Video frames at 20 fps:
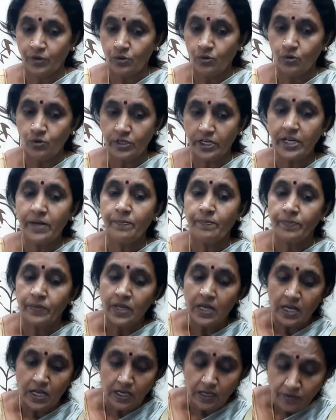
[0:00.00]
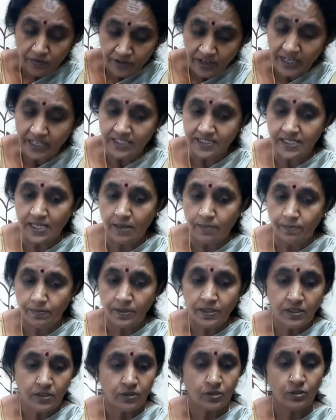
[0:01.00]
Okay, for example,
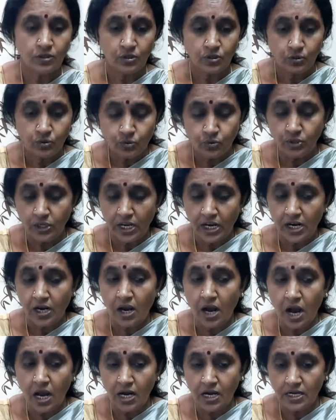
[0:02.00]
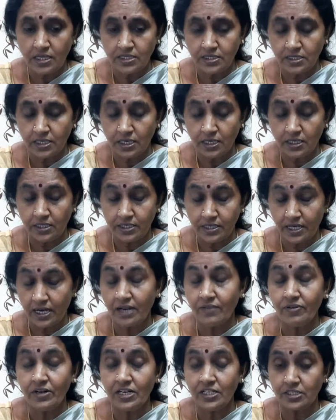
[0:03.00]
a
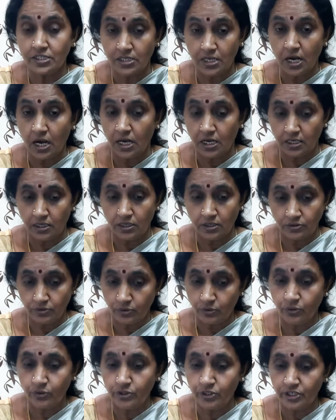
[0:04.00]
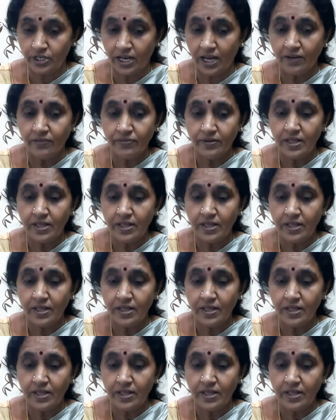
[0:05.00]
driverless car you are going to have